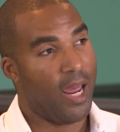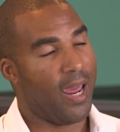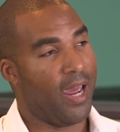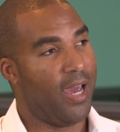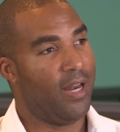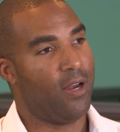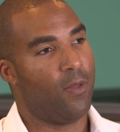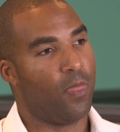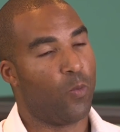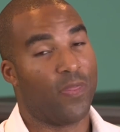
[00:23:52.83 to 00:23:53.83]
And
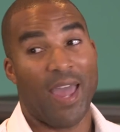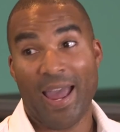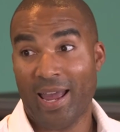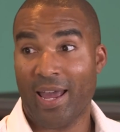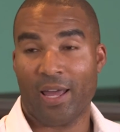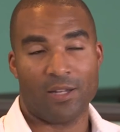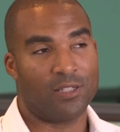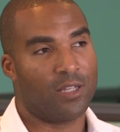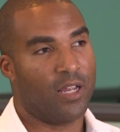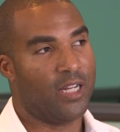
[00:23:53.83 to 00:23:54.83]
with
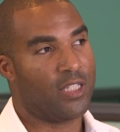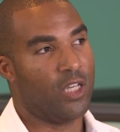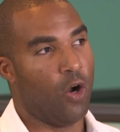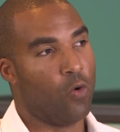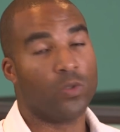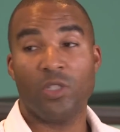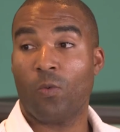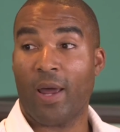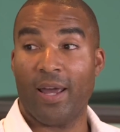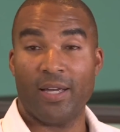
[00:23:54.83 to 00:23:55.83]
ads, it's the only
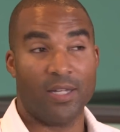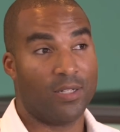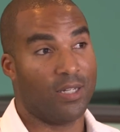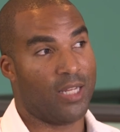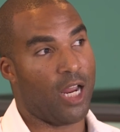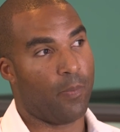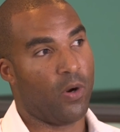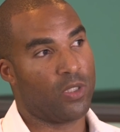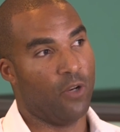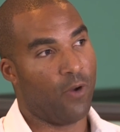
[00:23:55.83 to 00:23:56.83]
way to take a
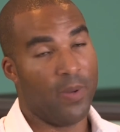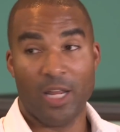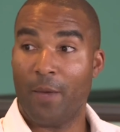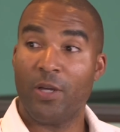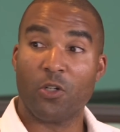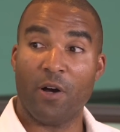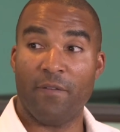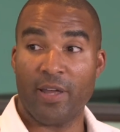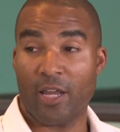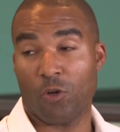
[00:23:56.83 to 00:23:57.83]
person from an image or a
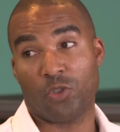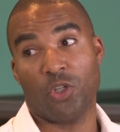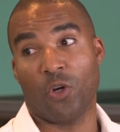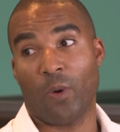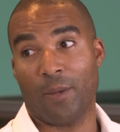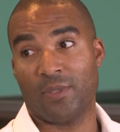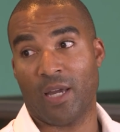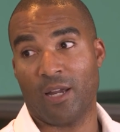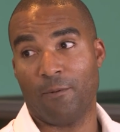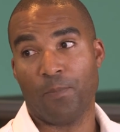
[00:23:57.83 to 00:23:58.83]
video to your
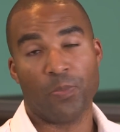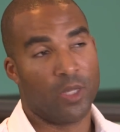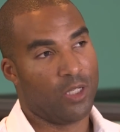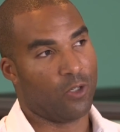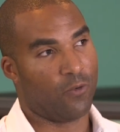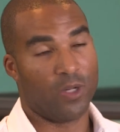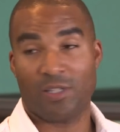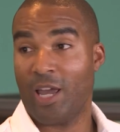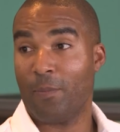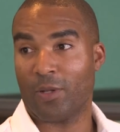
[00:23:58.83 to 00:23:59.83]
website. So, for
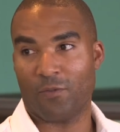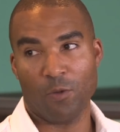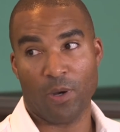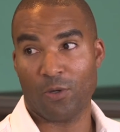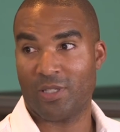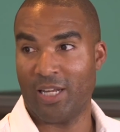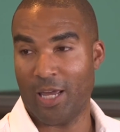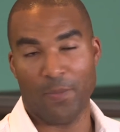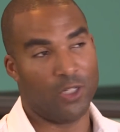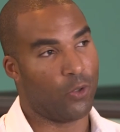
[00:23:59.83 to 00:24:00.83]
example, if you post an
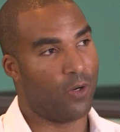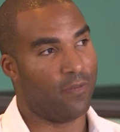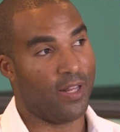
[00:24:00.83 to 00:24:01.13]
image or a